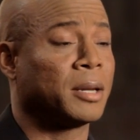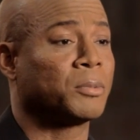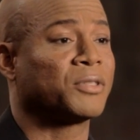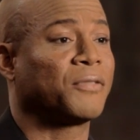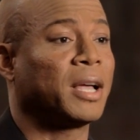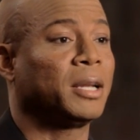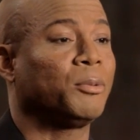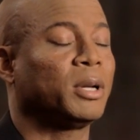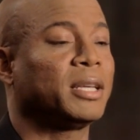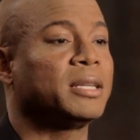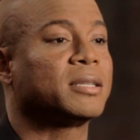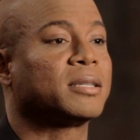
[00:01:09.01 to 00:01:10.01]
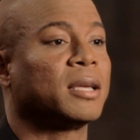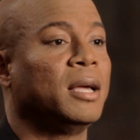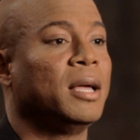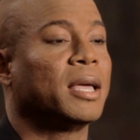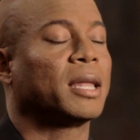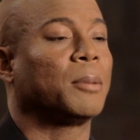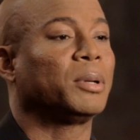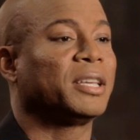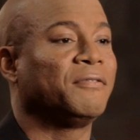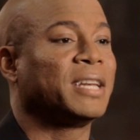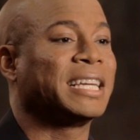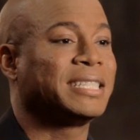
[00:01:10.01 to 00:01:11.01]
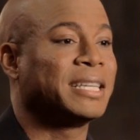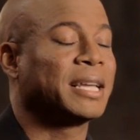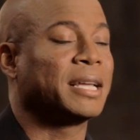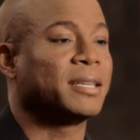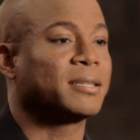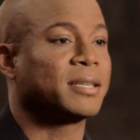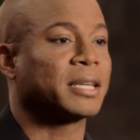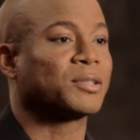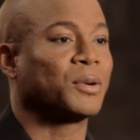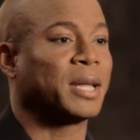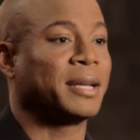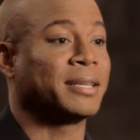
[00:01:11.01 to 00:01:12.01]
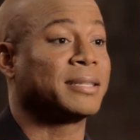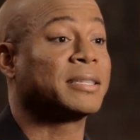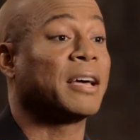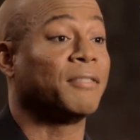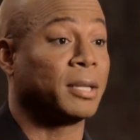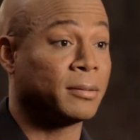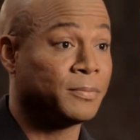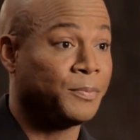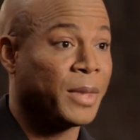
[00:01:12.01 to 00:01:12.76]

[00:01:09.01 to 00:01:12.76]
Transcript: and it was finally released in, I believe, 1996 or 97.